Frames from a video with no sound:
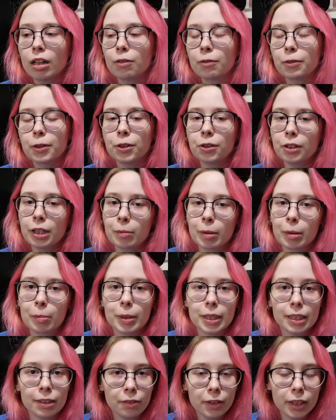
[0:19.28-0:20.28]
For you, that might
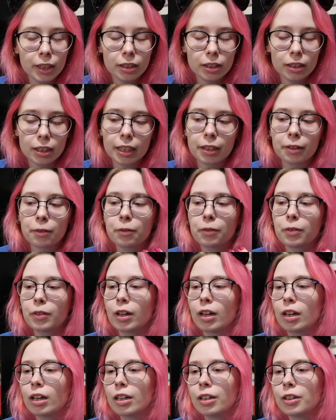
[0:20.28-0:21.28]
be different. If
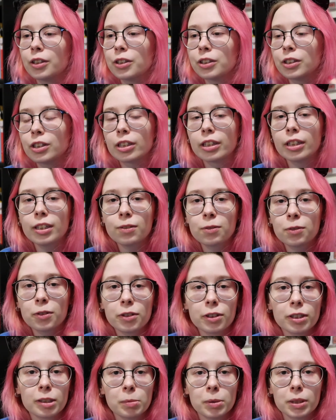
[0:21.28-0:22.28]
you're looking
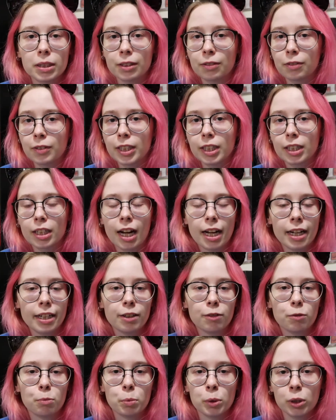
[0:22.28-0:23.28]
for a specific
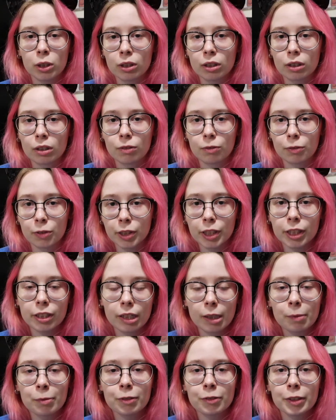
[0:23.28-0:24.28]
kind of book for your
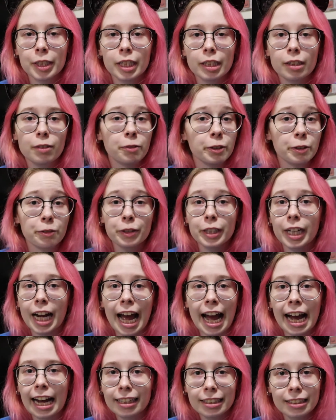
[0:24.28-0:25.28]
comfort reading, feel free
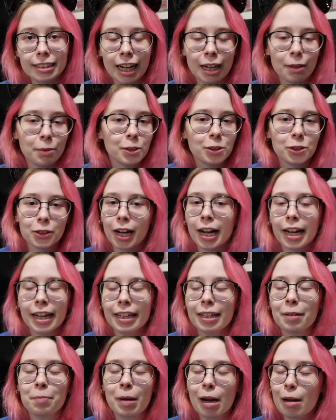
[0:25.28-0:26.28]
to ask. I will
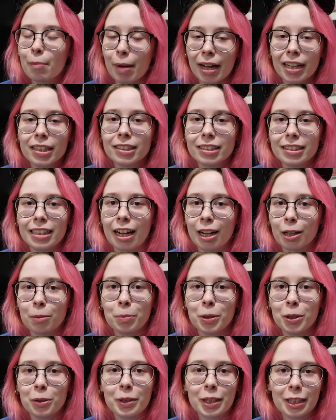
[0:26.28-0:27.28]
try my best to
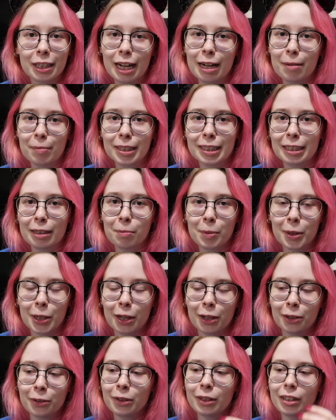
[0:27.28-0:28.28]
help you in the comments down
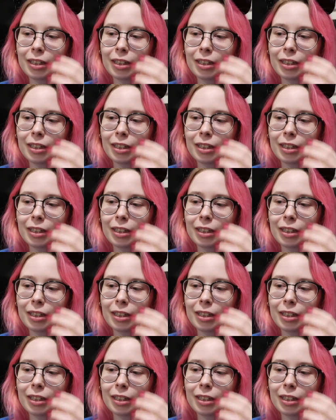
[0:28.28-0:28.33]
below.